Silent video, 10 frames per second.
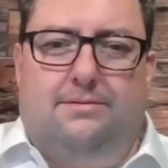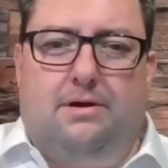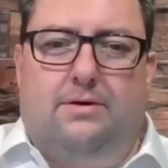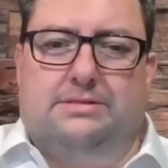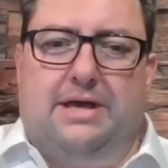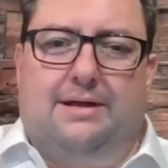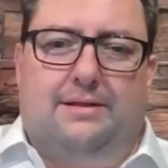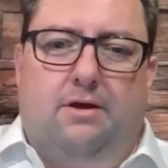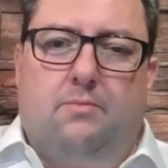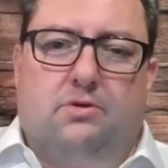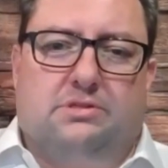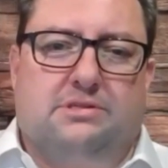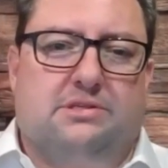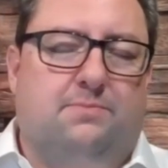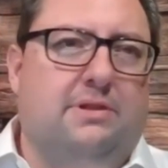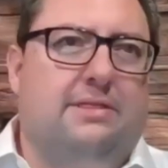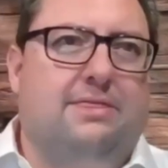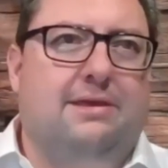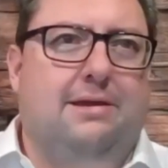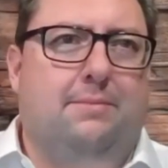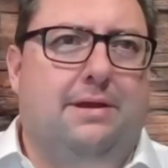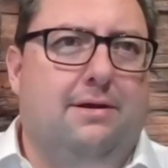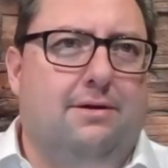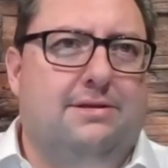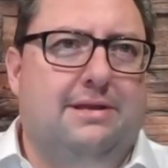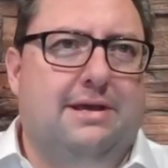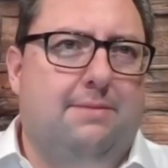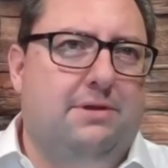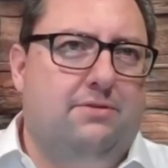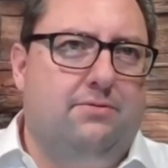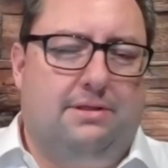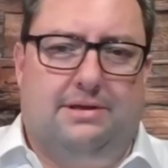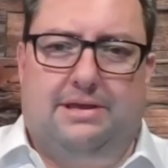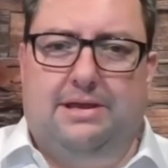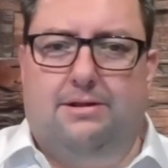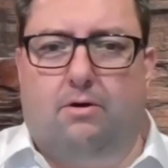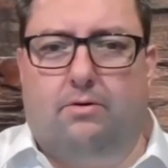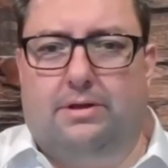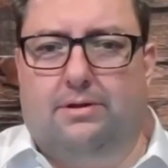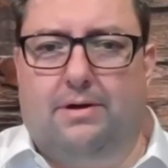No, exactly. Almost a split theme here today between the keynote,